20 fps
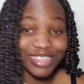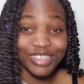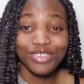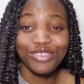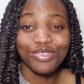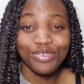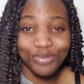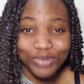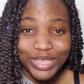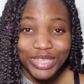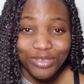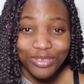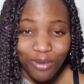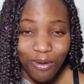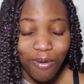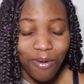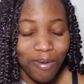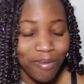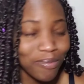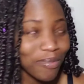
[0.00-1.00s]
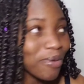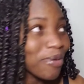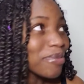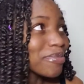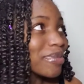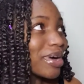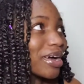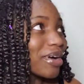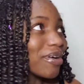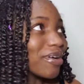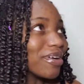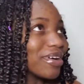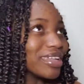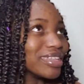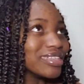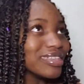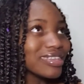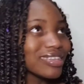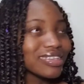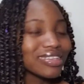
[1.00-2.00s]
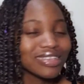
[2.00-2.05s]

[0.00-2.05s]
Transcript: Sweet Home. Oh my God.